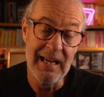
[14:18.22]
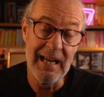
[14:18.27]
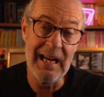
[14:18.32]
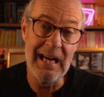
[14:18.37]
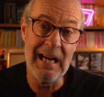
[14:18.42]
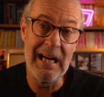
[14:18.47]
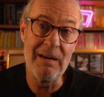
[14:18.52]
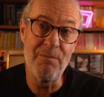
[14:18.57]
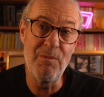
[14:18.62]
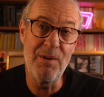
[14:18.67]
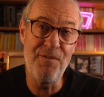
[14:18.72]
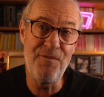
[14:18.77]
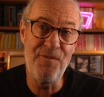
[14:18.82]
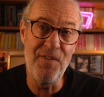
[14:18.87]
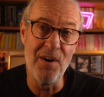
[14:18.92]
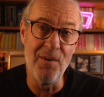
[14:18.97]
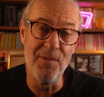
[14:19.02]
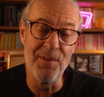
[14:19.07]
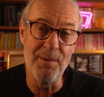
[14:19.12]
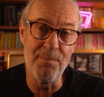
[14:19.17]
and we
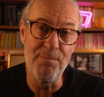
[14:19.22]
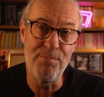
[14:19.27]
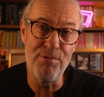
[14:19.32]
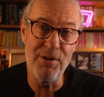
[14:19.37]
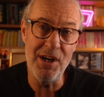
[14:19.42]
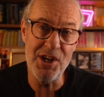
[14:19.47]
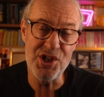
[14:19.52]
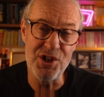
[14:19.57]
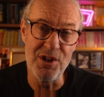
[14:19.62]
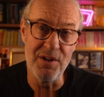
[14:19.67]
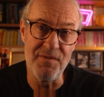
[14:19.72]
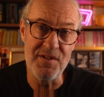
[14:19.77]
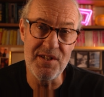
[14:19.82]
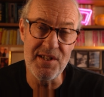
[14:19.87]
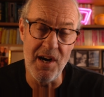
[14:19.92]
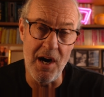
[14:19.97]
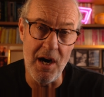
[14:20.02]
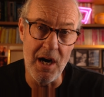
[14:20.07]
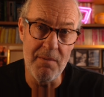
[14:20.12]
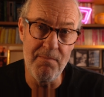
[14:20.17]
felt the pressure of
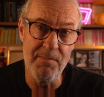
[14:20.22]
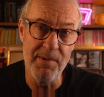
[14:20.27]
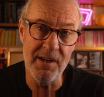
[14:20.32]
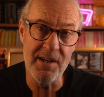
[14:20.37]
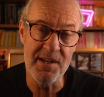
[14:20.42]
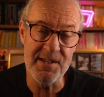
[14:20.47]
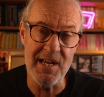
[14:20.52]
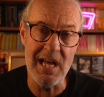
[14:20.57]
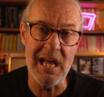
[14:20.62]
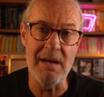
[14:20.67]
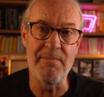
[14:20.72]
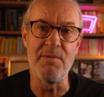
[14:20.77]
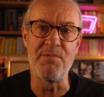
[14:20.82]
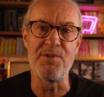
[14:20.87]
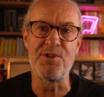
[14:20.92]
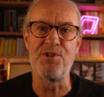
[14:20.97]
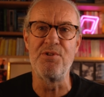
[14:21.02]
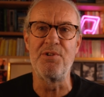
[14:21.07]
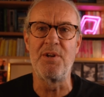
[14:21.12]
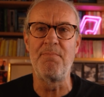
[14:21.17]
time because Emma
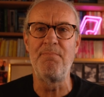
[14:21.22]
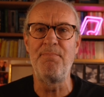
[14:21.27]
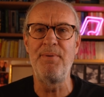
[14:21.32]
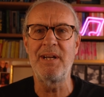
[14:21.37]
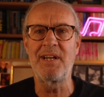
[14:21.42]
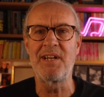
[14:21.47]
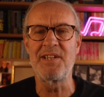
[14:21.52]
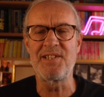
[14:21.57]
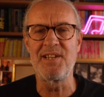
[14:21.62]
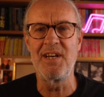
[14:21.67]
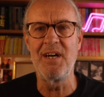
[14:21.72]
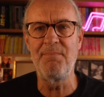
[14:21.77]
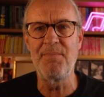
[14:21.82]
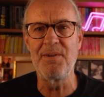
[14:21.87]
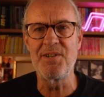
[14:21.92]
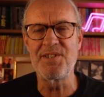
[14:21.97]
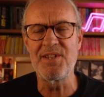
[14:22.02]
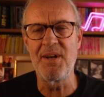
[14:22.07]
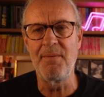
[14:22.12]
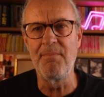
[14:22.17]
was due to pick us up
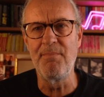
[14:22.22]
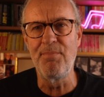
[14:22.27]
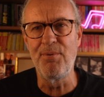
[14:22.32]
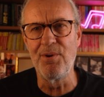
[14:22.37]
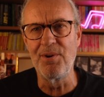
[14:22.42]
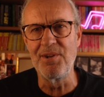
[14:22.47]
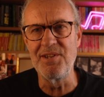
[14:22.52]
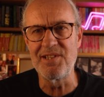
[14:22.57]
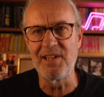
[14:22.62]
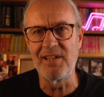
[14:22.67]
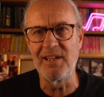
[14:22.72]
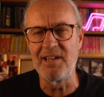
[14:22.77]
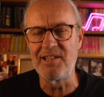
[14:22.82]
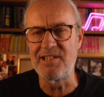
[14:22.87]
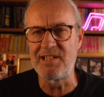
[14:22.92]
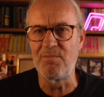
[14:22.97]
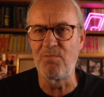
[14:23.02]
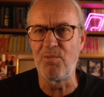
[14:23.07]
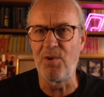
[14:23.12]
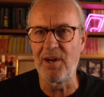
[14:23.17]
at some point and I
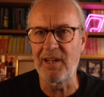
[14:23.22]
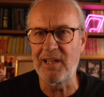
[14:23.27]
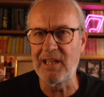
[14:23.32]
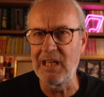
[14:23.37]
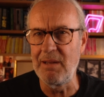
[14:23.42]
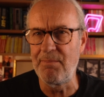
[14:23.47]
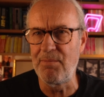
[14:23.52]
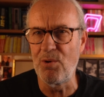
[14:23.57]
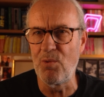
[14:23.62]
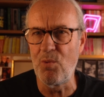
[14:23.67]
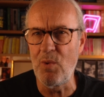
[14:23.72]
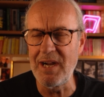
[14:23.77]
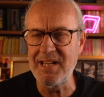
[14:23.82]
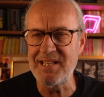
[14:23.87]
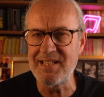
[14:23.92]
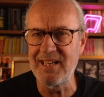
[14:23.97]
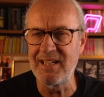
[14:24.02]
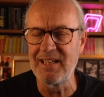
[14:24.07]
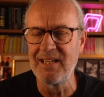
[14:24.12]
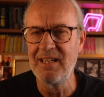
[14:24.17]
didn't want to keep her
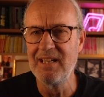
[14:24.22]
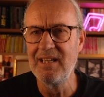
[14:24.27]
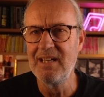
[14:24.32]
waiting.